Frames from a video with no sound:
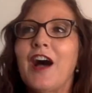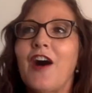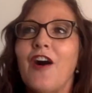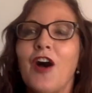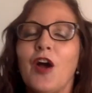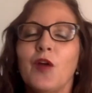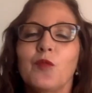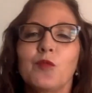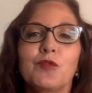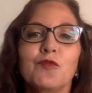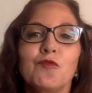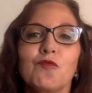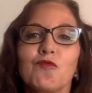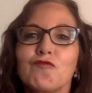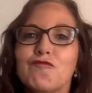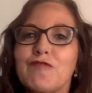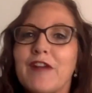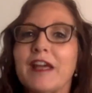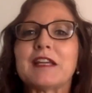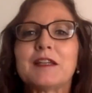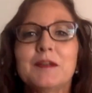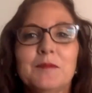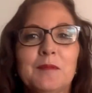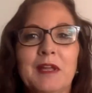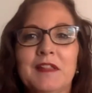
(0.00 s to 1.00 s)
I wouldn't
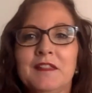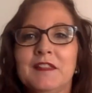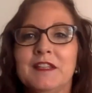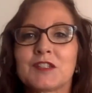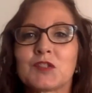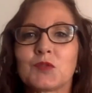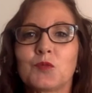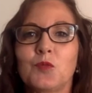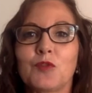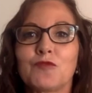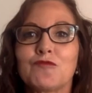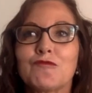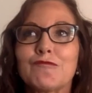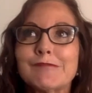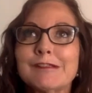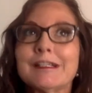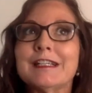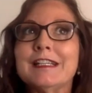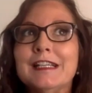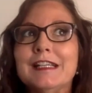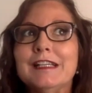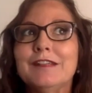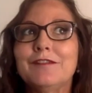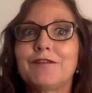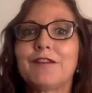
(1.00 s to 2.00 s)
recommend this one
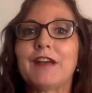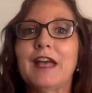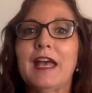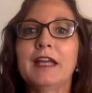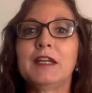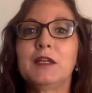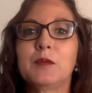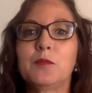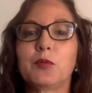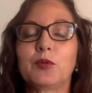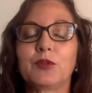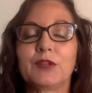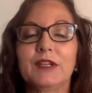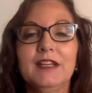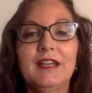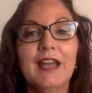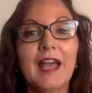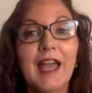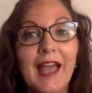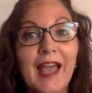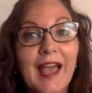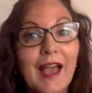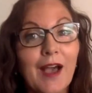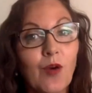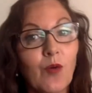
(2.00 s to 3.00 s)
really for anybody.
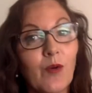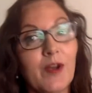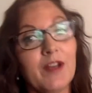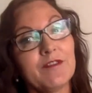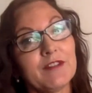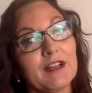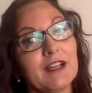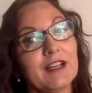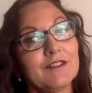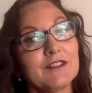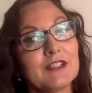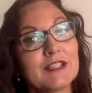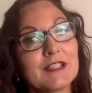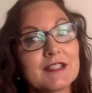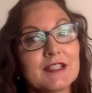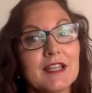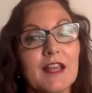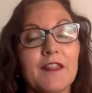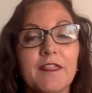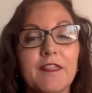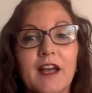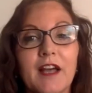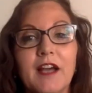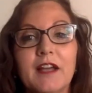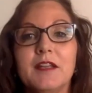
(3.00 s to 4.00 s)
However, having
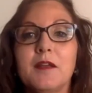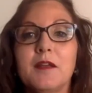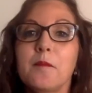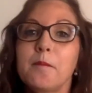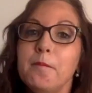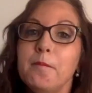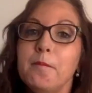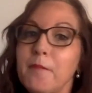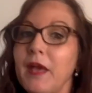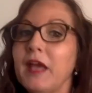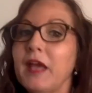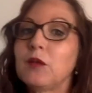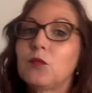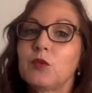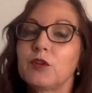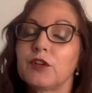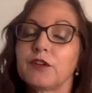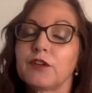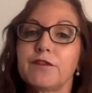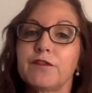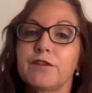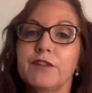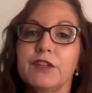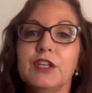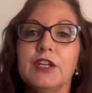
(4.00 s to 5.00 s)
said that, it may
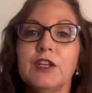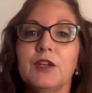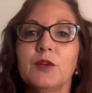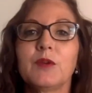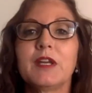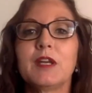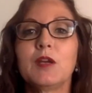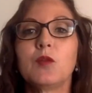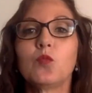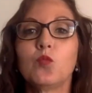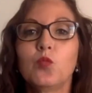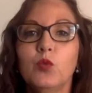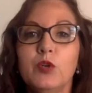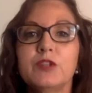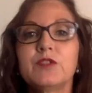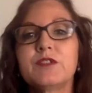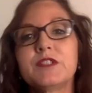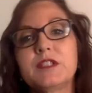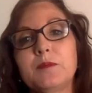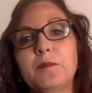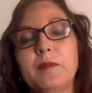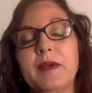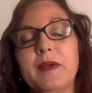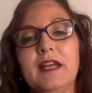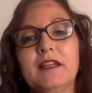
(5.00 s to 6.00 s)
work for you. It will
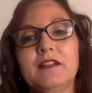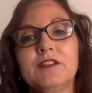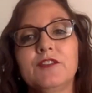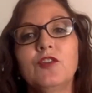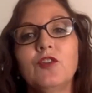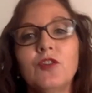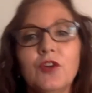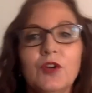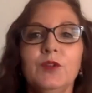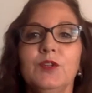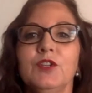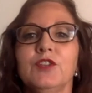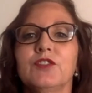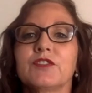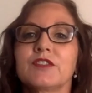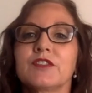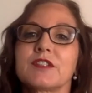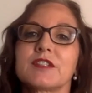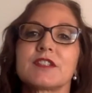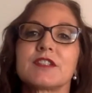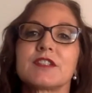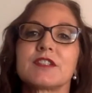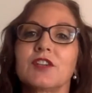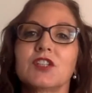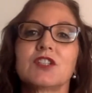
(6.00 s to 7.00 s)
depend not only on the
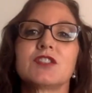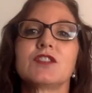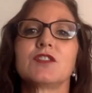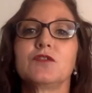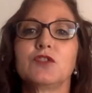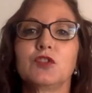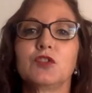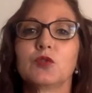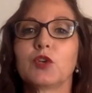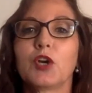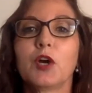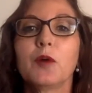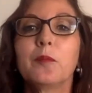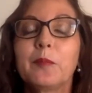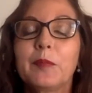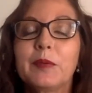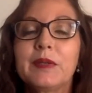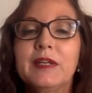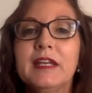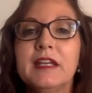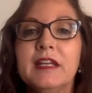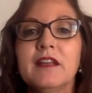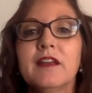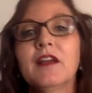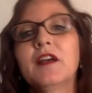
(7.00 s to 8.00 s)
size of your
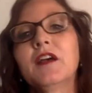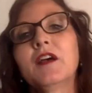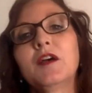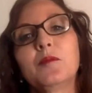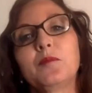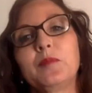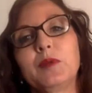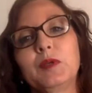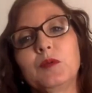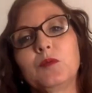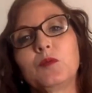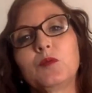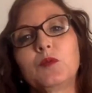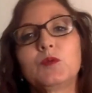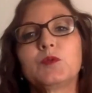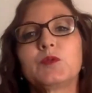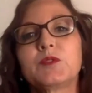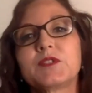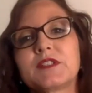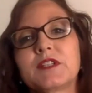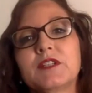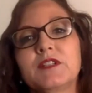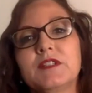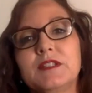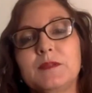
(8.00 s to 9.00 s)
company, but it will
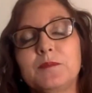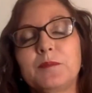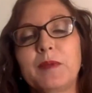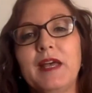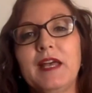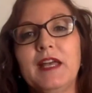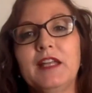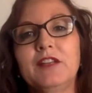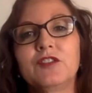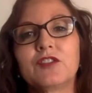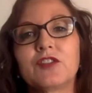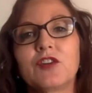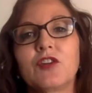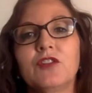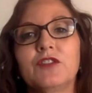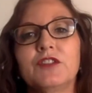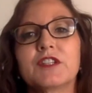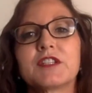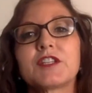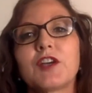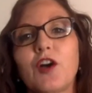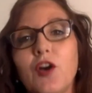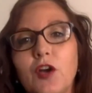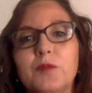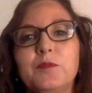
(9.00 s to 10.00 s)
also depend on the
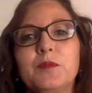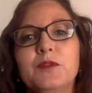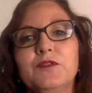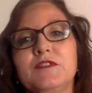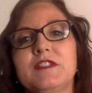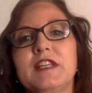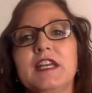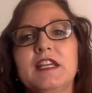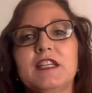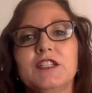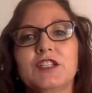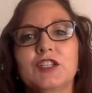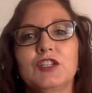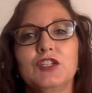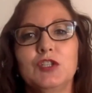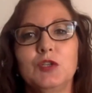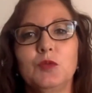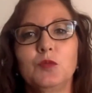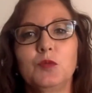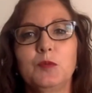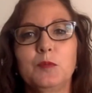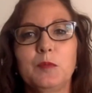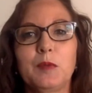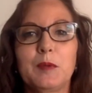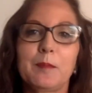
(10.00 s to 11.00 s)
type of data you
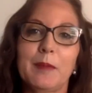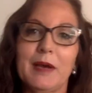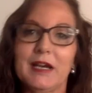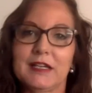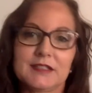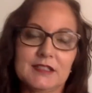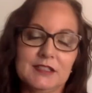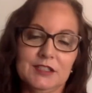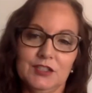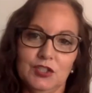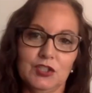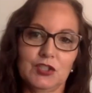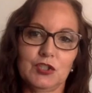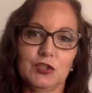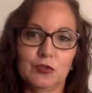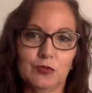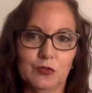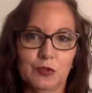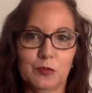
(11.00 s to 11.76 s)
would be passing to your